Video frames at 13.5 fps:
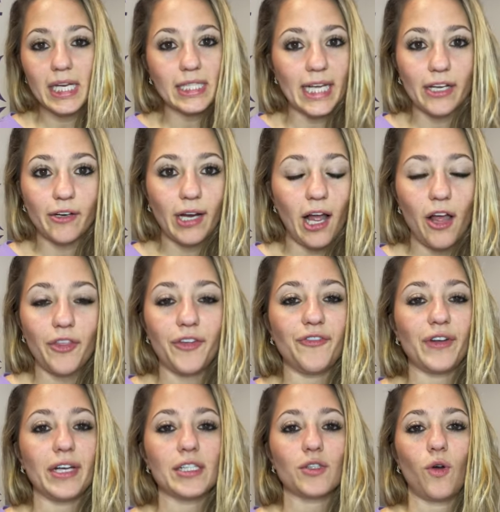to take your health and
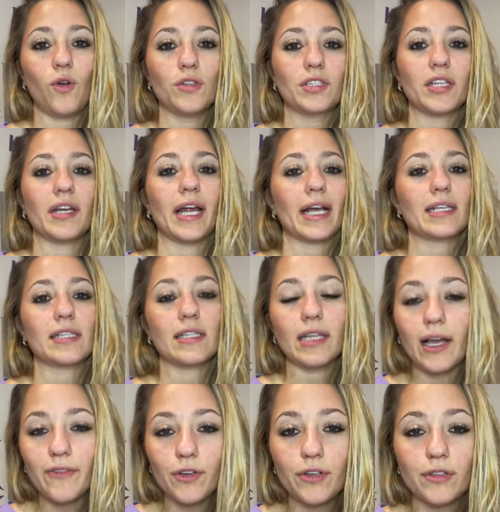fitness goals to the next
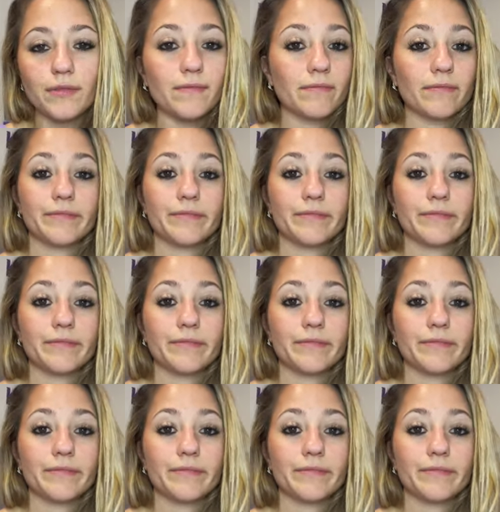level,